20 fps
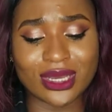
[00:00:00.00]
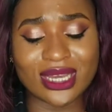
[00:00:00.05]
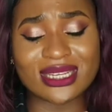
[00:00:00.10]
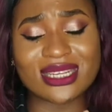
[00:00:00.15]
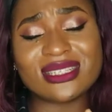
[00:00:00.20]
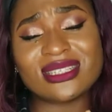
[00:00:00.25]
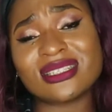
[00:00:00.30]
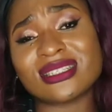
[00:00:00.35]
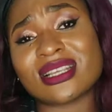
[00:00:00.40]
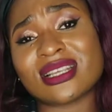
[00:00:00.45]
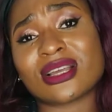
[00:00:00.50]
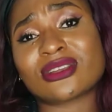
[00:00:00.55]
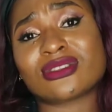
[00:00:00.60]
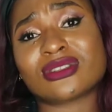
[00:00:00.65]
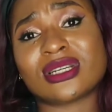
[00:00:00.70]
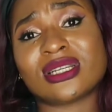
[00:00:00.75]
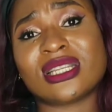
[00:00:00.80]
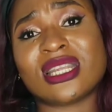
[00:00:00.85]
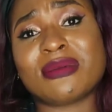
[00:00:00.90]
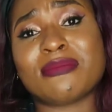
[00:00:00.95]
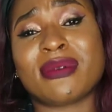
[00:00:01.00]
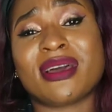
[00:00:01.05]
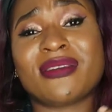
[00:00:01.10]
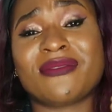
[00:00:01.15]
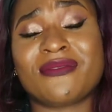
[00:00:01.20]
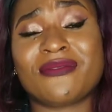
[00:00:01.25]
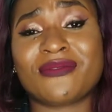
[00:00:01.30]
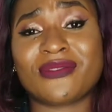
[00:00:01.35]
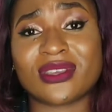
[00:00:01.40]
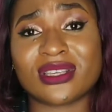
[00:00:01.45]
And this is actually my
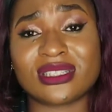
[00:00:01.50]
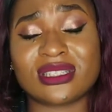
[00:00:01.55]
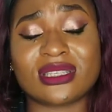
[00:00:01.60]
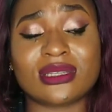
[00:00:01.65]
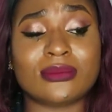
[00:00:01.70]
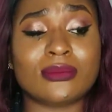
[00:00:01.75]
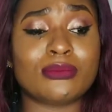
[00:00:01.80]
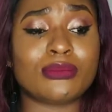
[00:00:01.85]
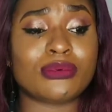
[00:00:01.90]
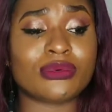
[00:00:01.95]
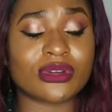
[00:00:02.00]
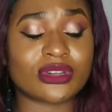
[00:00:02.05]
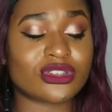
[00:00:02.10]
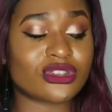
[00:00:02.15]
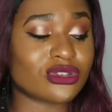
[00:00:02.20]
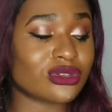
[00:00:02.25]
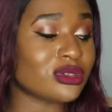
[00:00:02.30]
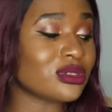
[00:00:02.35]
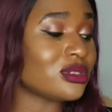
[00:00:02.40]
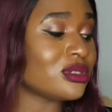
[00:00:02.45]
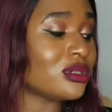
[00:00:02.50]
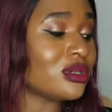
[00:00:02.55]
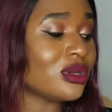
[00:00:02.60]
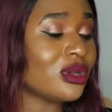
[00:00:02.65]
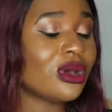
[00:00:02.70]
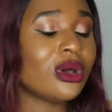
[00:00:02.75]
first impression